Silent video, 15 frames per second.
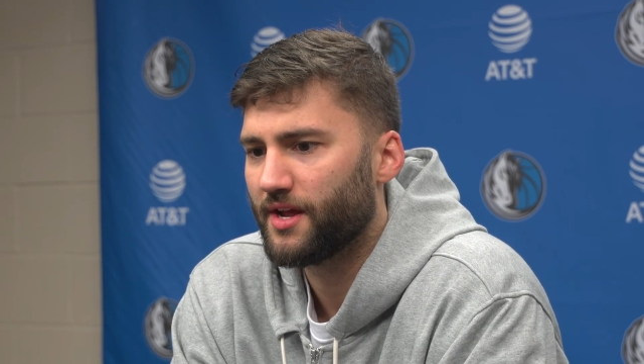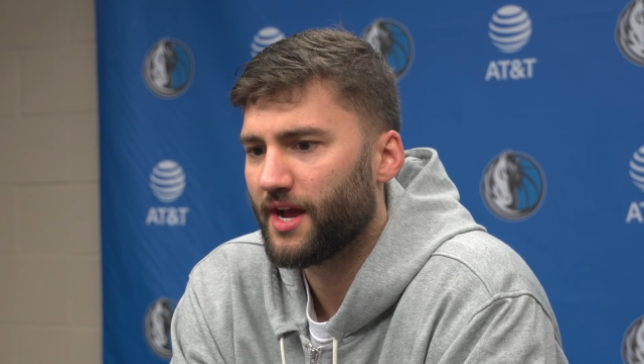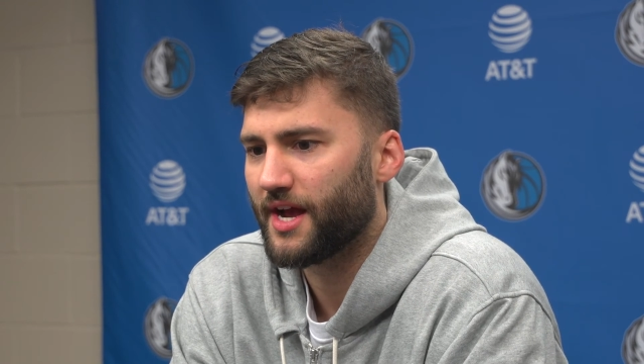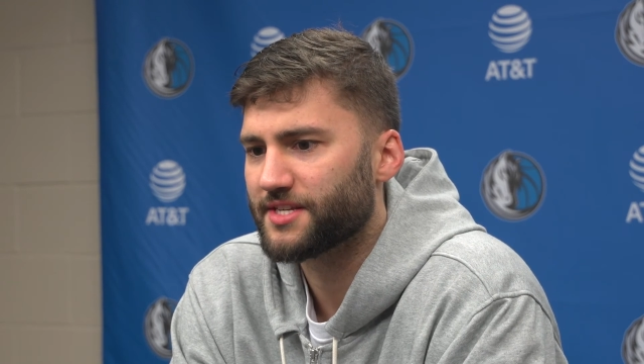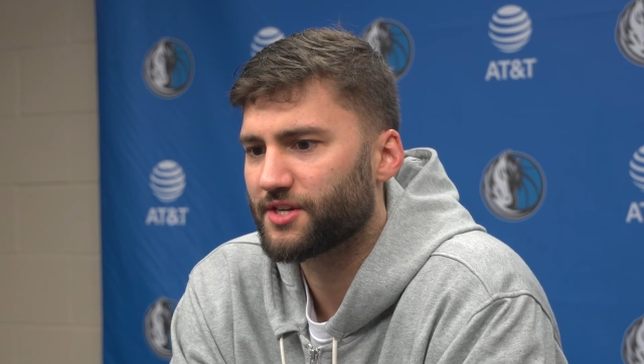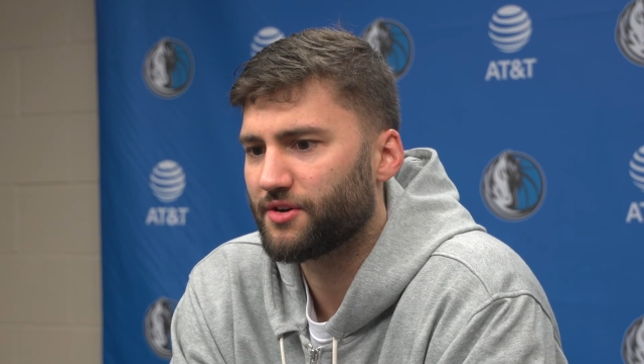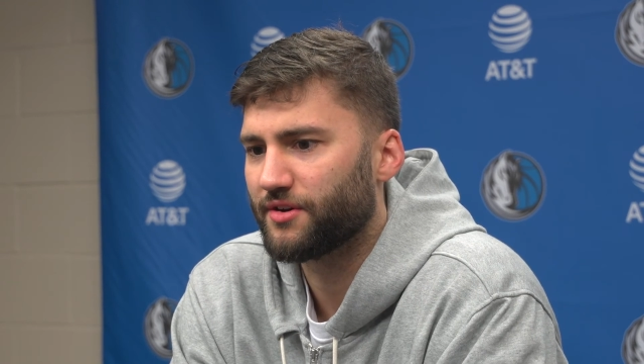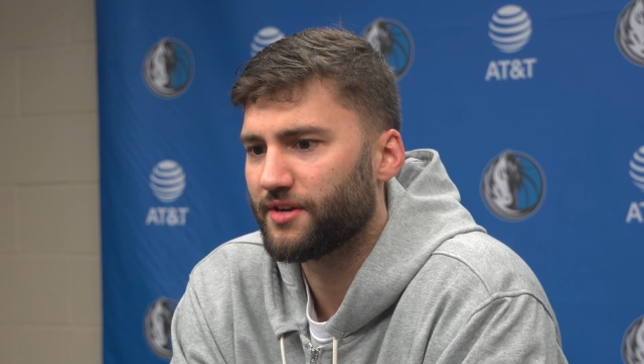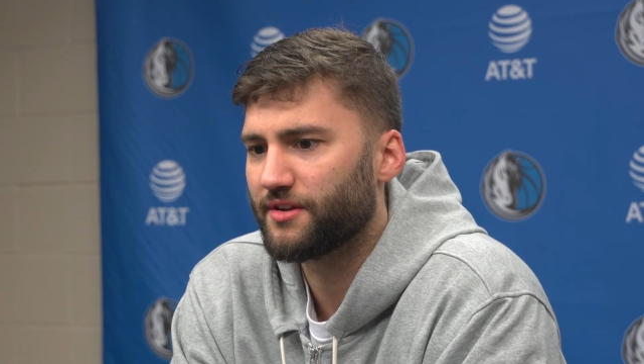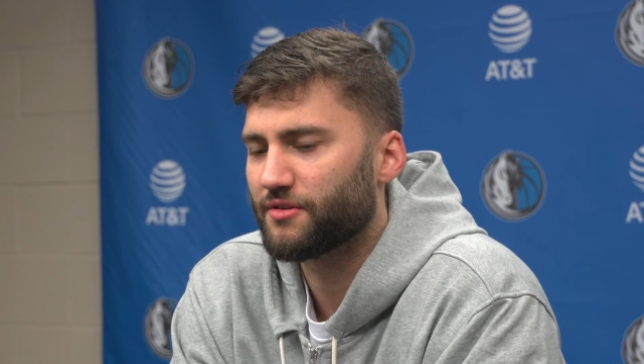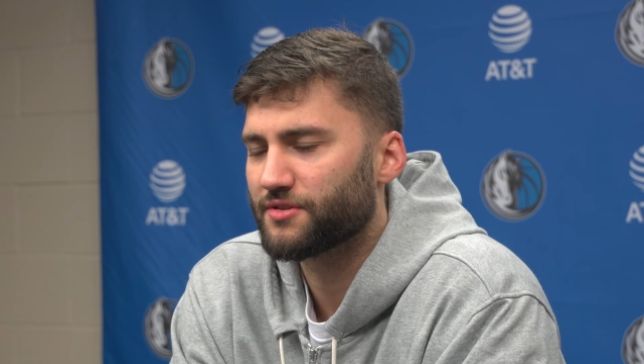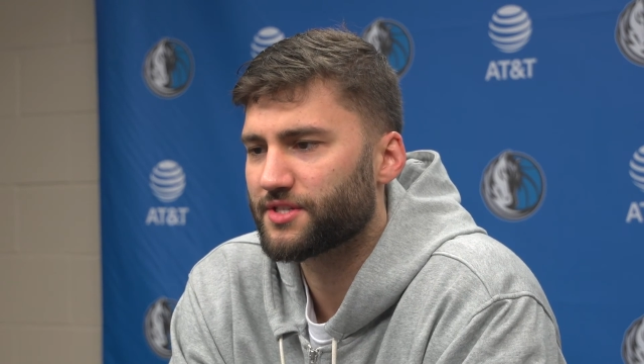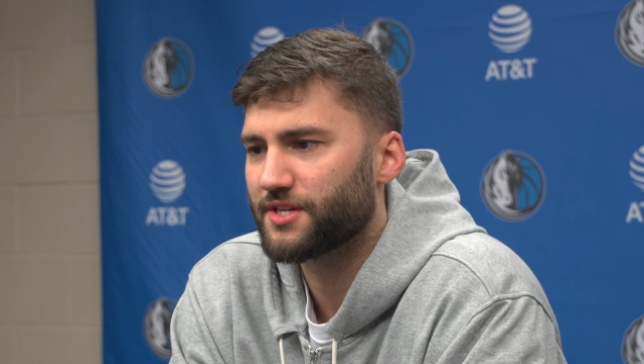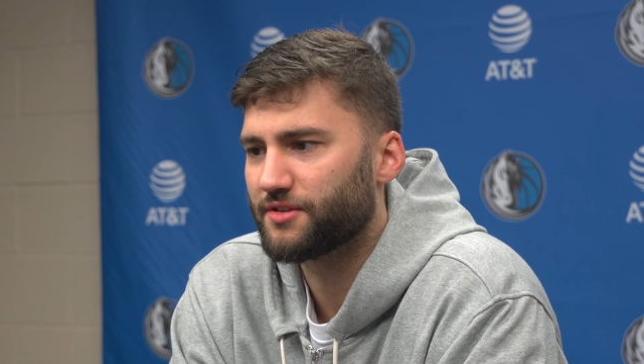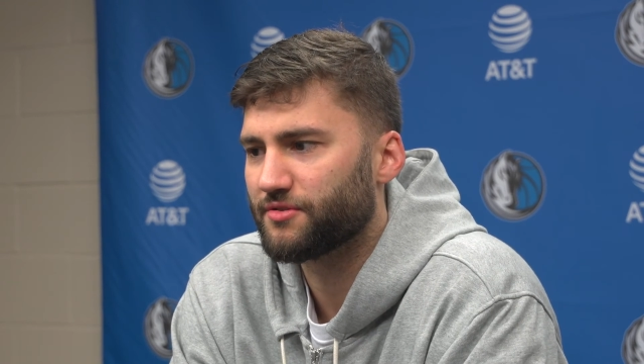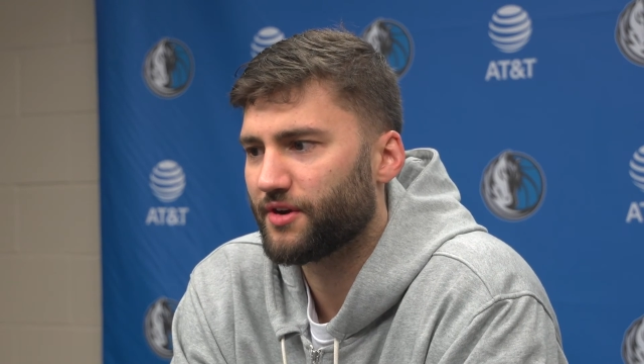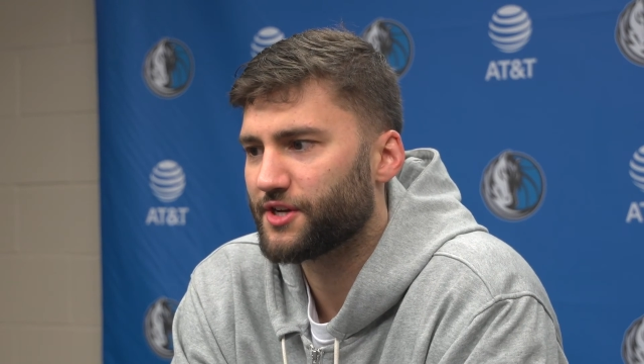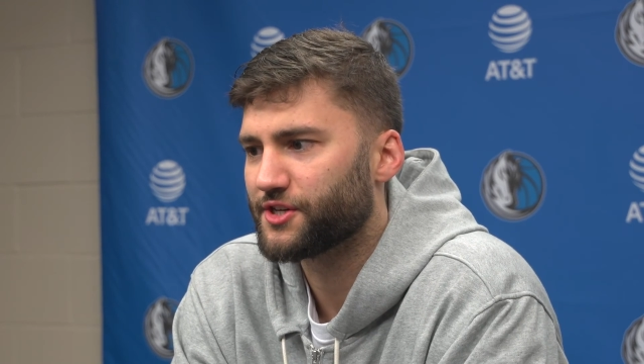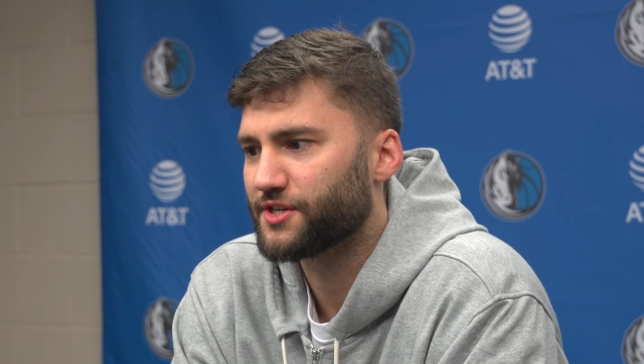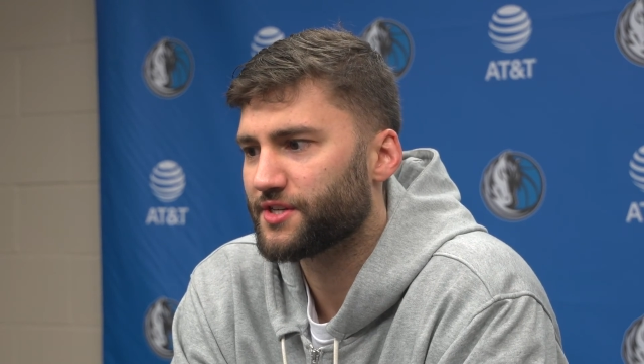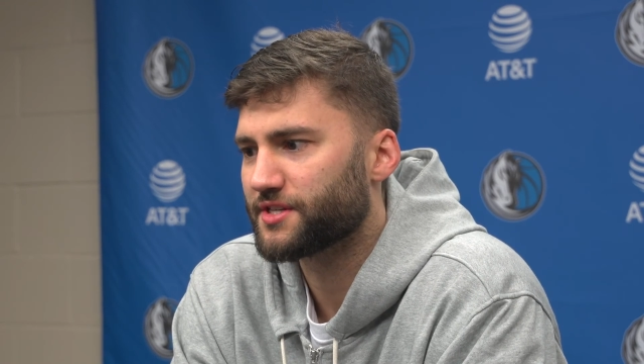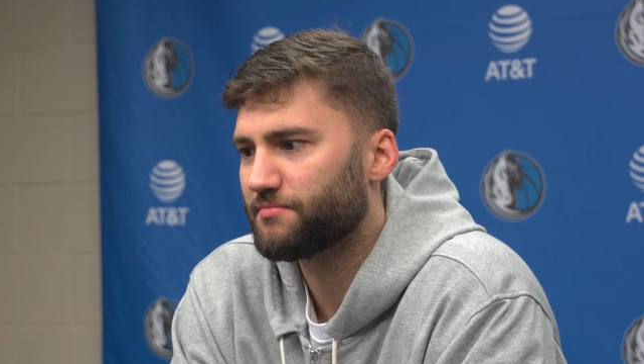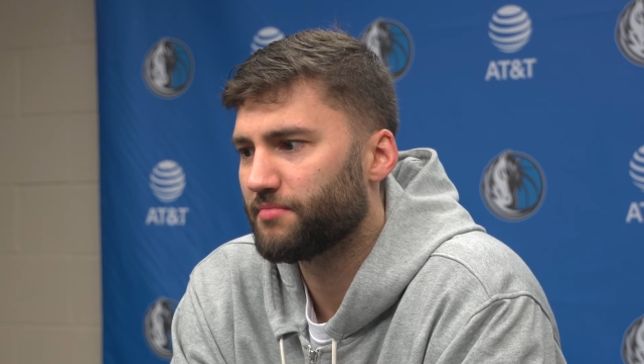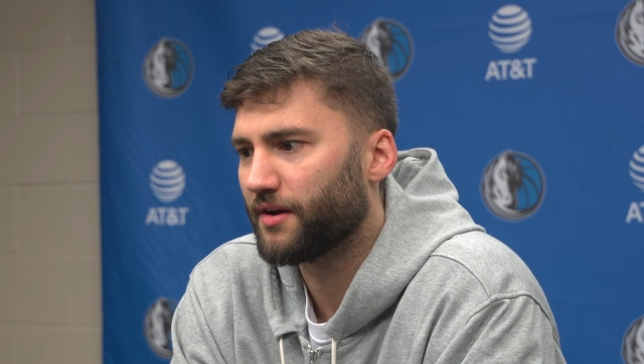as good in those situations.